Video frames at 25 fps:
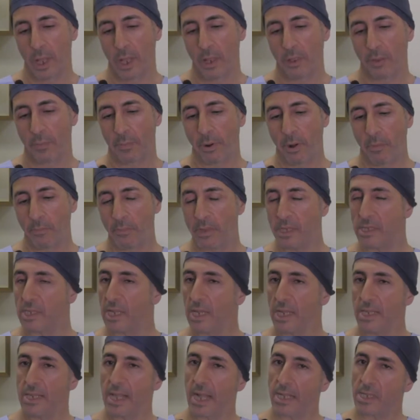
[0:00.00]
The problem is
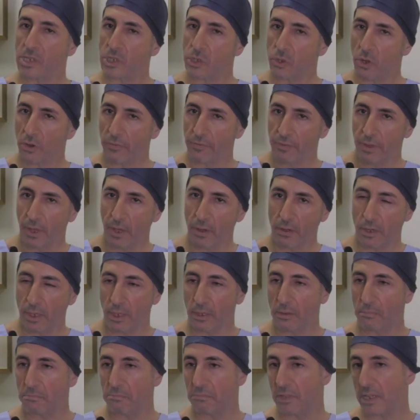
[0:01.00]
in that soft
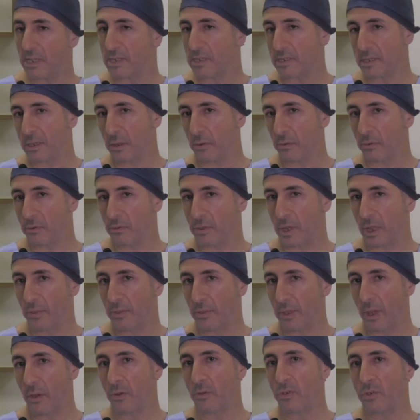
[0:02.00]
coating, there's cells, and
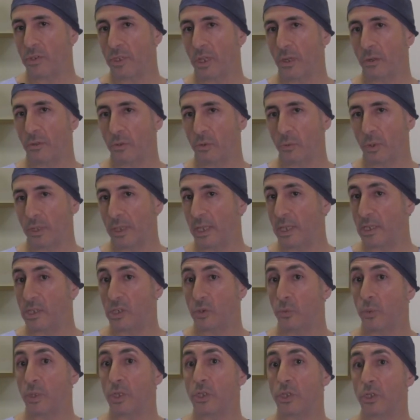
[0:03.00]
those cells, when they're
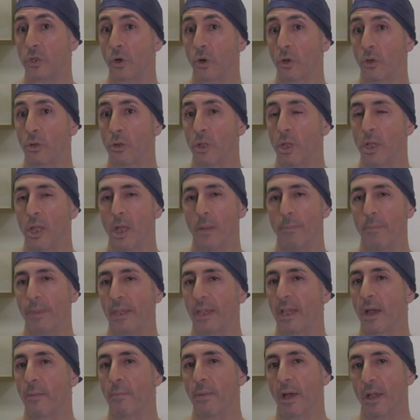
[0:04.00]
switched on,
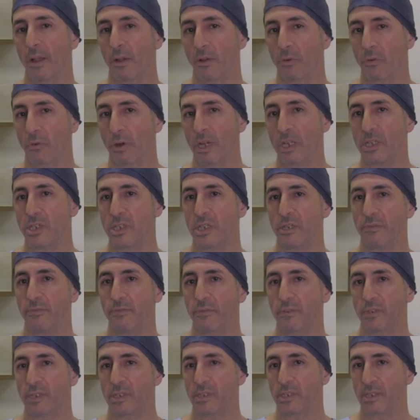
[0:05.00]
become aggressive
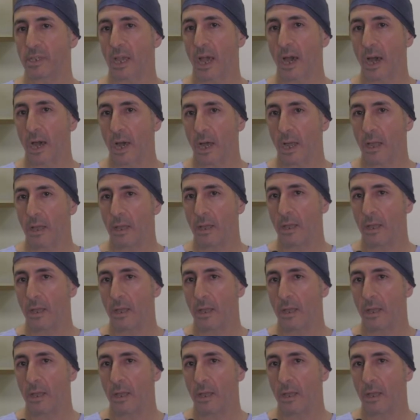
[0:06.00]
scar,